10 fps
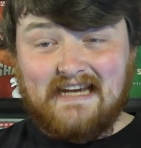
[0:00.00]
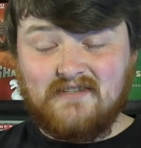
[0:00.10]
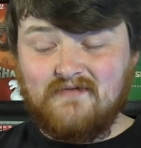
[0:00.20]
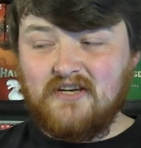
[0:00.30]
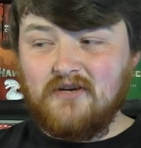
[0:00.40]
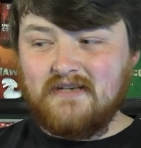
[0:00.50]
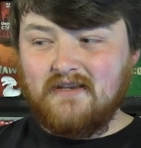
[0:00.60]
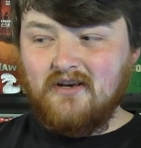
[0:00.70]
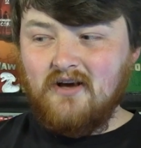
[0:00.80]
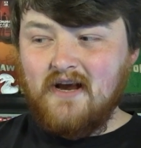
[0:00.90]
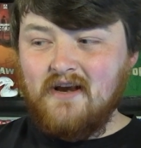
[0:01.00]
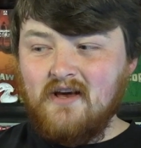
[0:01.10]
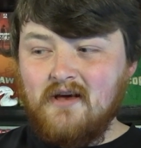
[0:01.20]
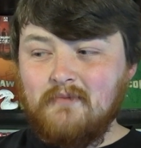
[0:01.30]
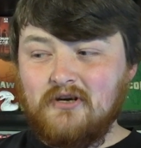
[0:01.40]
video down the line,
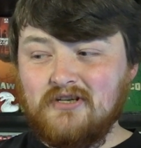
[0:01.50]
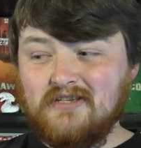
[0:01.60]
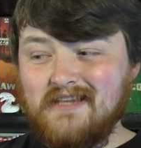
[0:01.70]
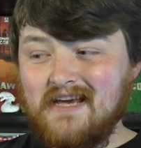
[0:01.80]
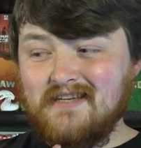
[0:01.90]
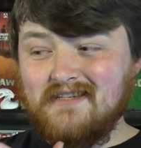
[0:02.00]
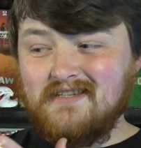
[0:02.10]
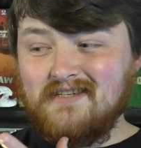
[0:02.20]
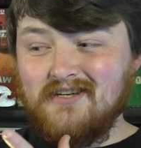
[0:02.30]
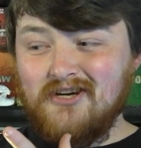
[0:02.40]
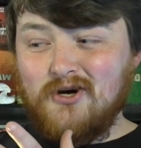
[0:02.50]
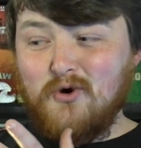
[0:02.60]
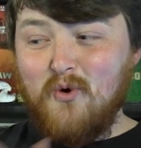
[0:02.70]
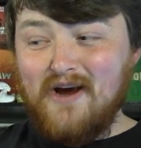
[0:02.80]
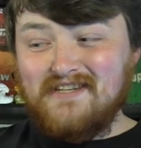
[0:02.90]
because there's
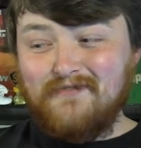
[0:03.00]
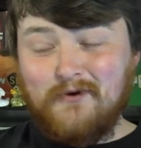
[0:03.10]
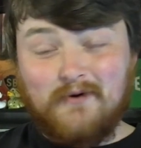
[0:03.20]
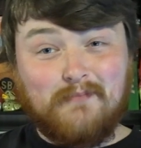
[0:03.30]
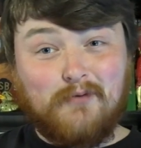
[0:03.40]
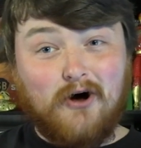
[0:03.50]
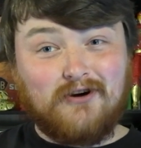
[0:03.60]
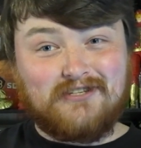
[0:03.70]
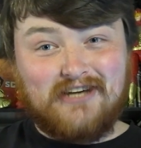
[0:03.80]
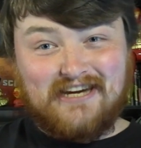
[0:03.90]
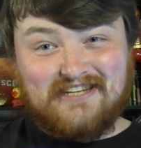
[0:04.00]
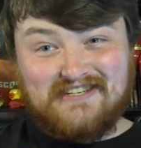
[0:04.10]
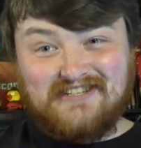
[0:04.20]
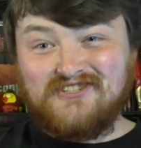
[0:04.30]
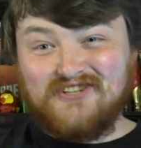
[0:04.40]
quite a few in a box I can
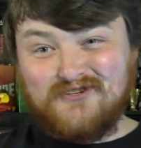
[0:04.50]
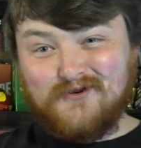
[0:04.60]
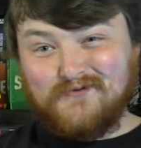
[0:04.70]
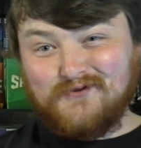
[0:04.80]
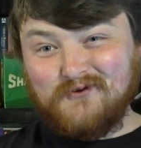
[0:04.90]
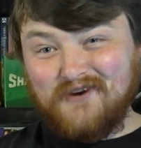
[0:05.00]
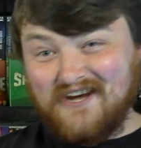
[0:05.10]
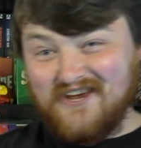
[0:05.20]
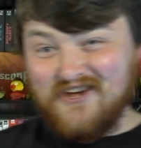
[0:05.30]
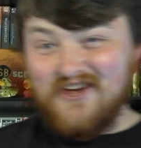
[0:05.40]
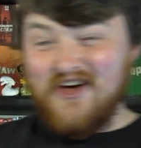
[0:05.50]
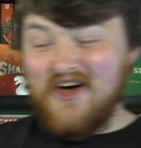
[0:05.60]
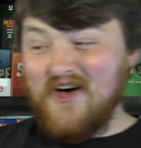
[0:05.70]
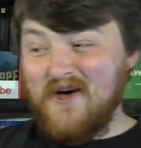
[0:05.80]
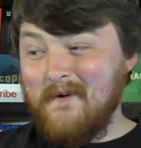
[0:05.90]
see just off screen
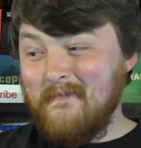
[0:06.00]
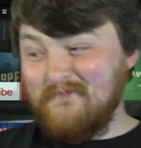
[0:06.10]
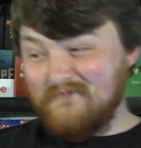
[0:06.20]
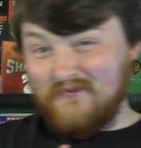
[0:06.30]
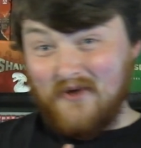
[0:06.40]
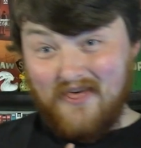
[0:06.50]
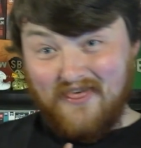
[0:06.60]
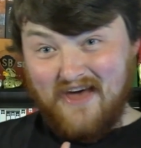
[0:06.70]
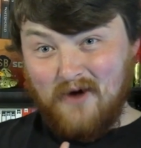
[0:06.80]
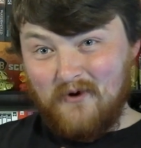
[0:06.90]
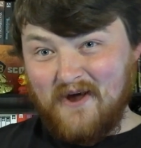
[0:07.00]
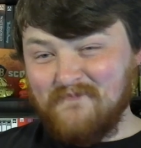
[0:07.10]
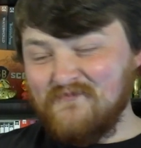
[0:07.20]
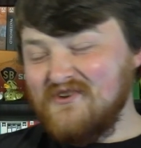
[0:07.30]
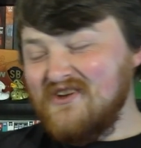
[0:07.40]
that way,
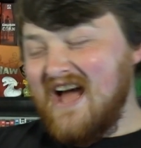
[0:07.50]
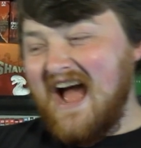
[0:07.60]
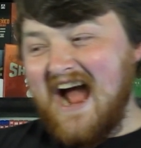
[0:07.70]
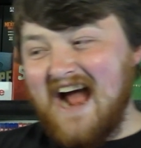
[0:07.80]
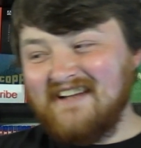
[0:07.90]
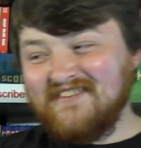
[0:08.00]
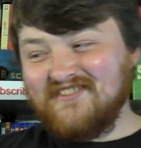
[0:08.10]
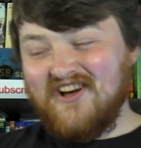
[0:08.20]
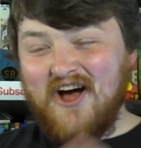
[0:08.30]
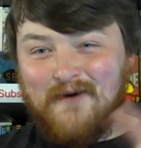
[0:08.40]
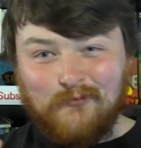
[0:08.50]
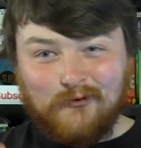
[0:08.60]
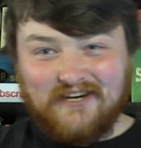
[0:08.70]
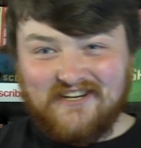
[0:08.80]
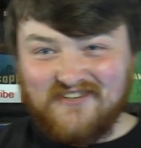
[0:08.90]
and I'm
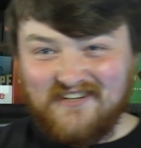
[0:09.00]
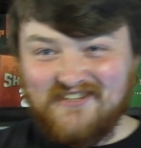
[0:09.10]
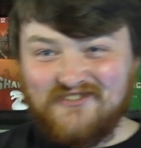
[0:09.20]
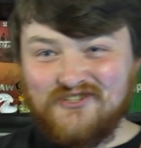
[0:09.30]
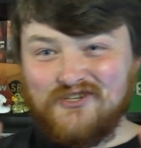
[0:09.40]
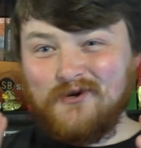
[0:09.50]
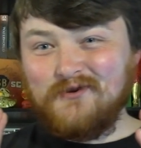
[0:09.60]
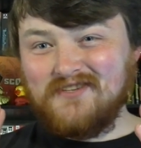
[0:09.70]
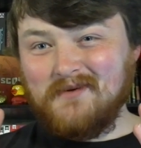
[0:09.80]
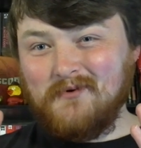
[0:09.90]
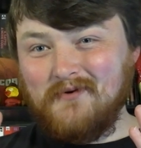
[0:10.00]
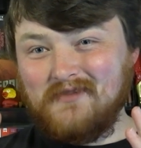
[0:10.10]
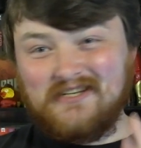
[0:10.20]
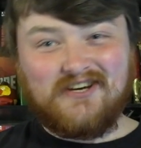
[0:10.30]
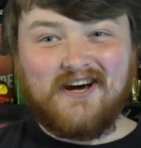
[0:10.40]
really excited to show you some of
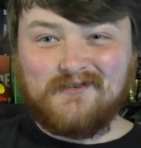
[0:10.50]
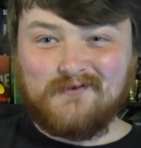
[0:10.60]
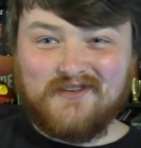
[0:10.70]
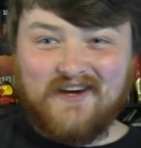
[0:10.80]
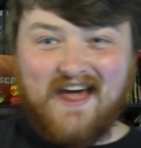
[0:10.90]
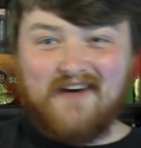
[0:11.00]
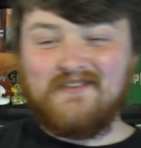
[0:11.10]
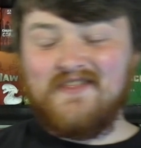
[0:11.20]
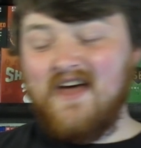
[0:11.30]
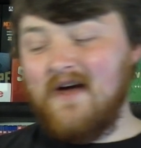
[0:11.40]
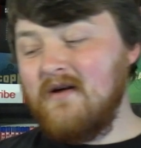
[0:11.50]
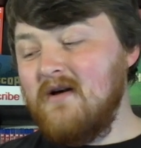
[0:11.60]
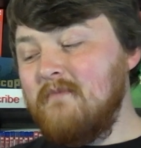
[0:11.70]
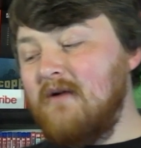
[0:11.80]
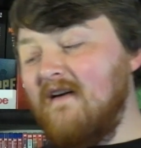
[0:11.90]
the titles that I have in there.
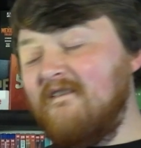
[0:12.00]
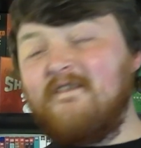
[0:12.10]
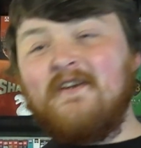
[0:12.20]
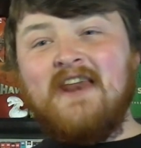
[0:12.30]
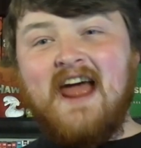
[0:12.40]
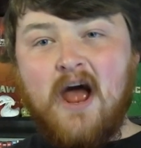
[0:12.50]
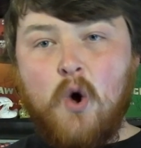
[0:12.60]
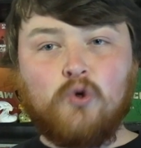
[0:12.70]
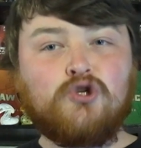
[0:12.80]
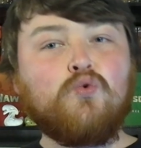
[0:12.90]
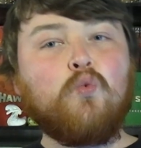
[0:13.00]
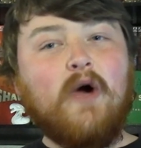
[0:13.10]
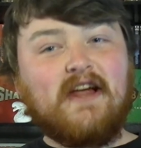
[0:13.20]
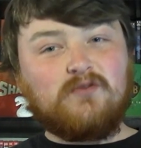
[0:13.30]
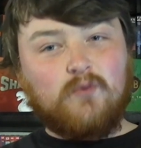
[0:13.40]
But for now, to
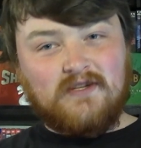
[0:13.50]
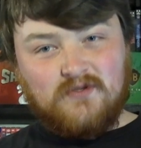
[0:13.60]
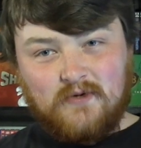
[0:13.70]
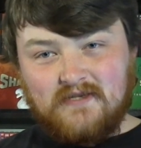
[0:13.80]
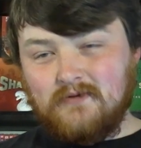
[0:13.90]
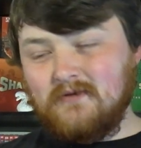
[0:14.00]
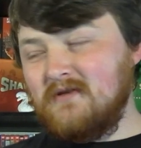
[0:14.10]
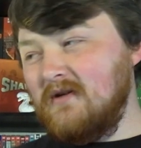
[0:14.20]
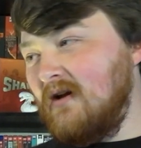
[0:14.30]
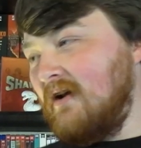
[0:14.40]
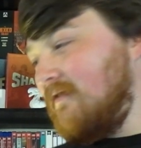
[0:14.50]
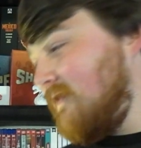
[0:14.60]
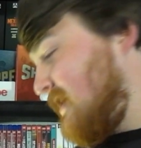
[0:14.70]
wet one's whistle, to kind of